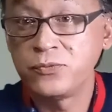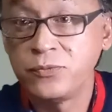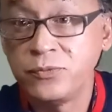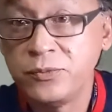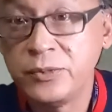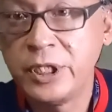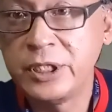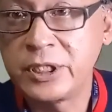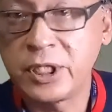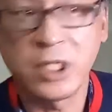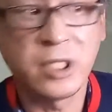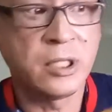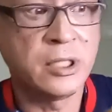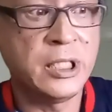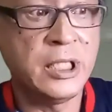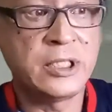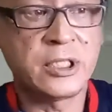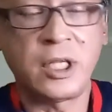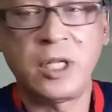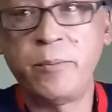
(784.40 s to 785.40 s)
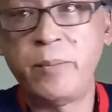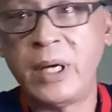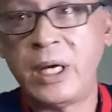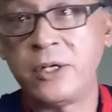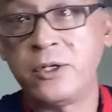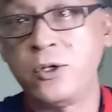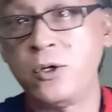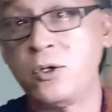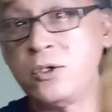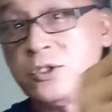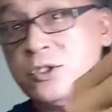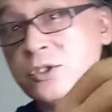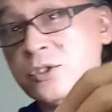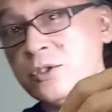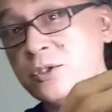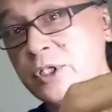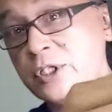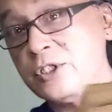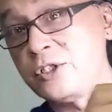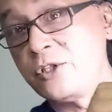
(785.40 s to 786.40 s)
These are the barn doors,
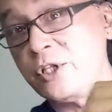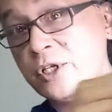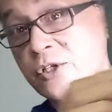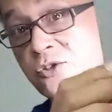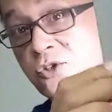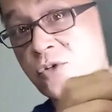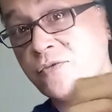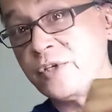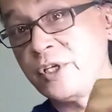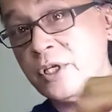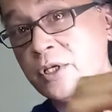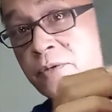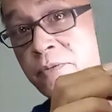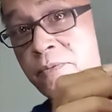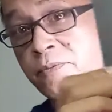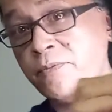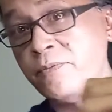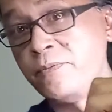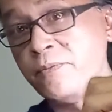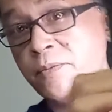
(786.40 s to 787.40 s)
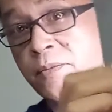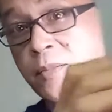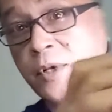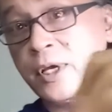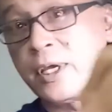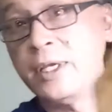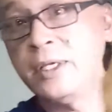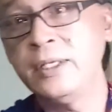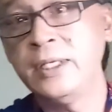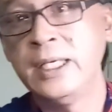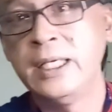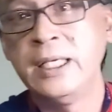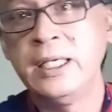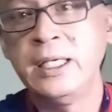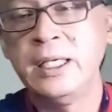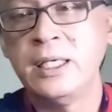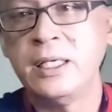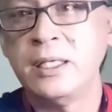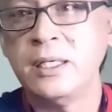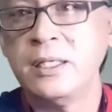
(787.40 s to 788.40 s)
these things over here. Okay?
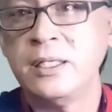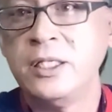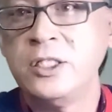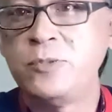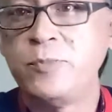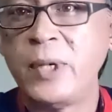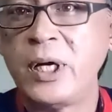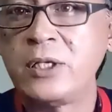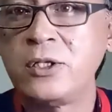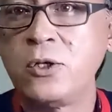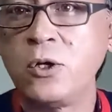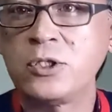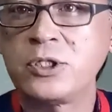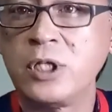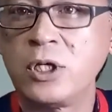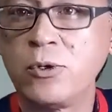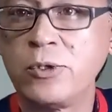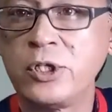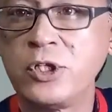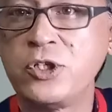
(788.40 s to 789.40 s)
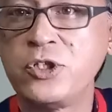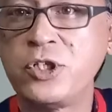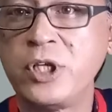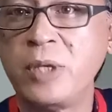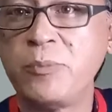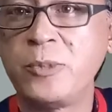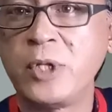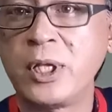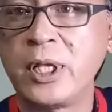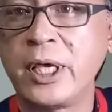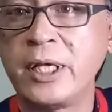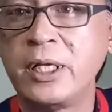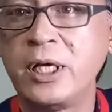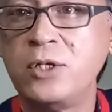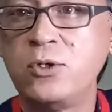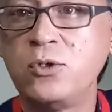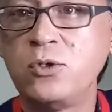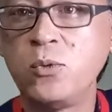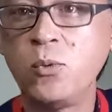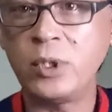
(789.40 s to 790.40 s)
These barn doors are going to shape the light. I
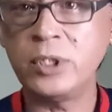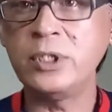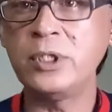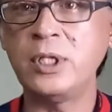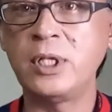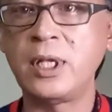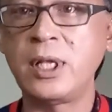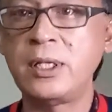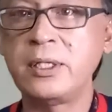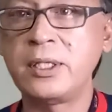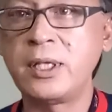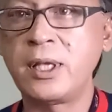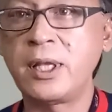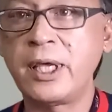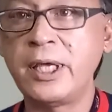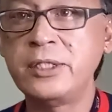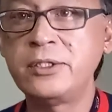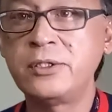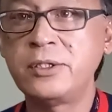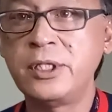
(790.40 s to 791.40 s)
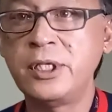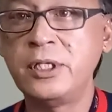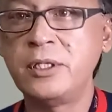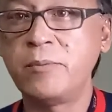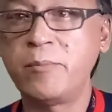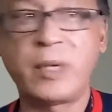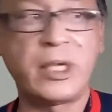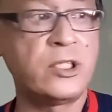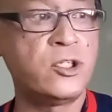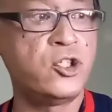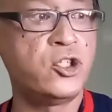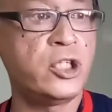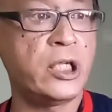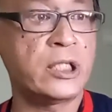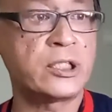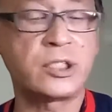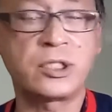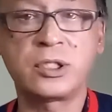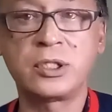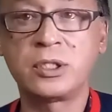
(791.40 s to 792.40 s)
don't want the light to hit my
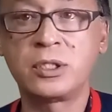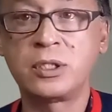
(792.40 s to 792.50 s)
chest.